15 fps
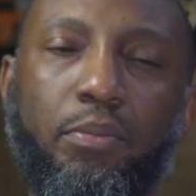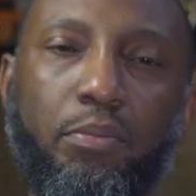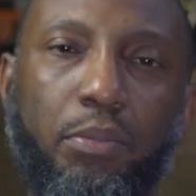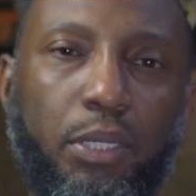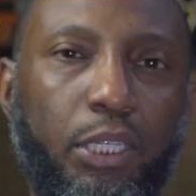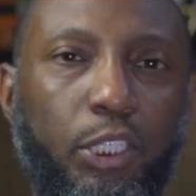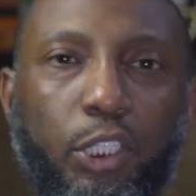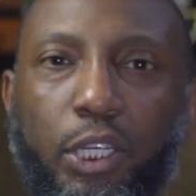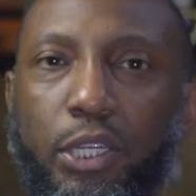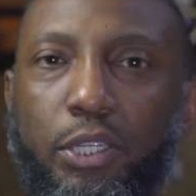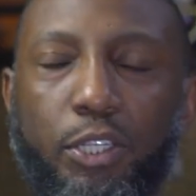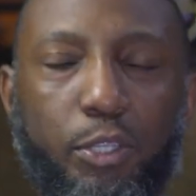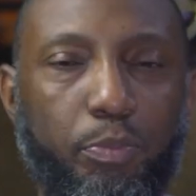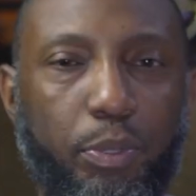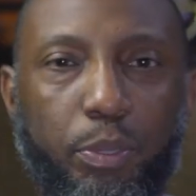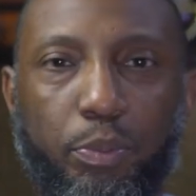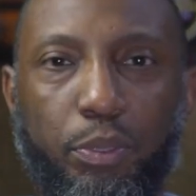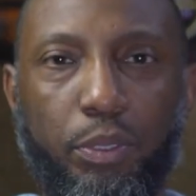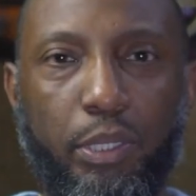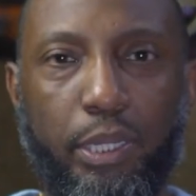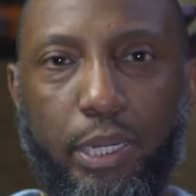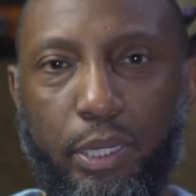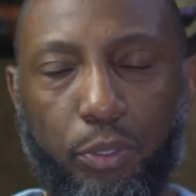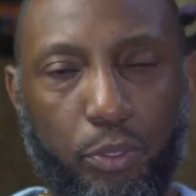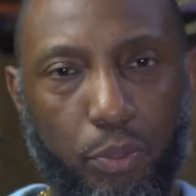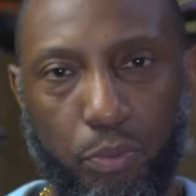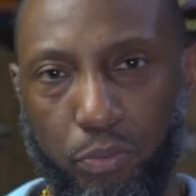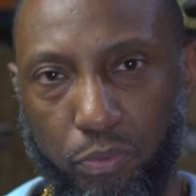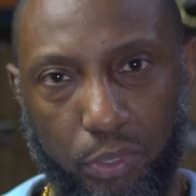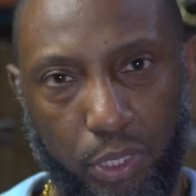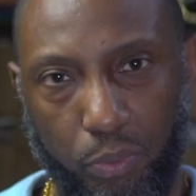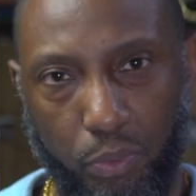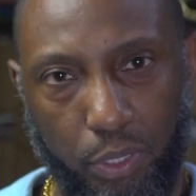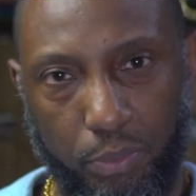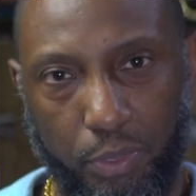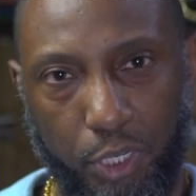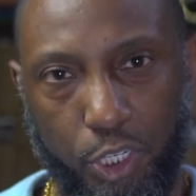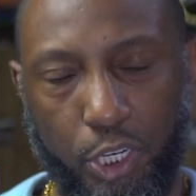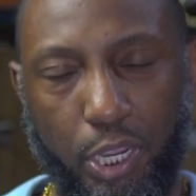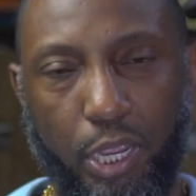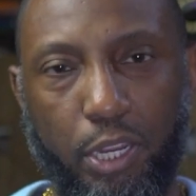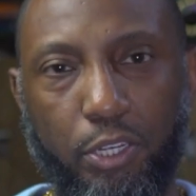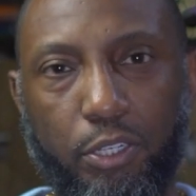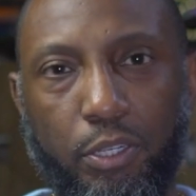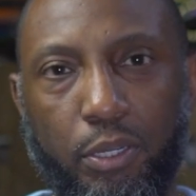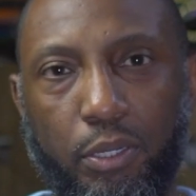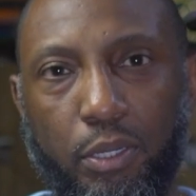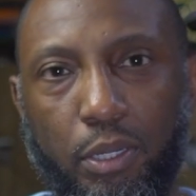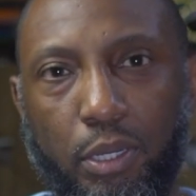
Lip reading: money changes people and I don't really want to be changed,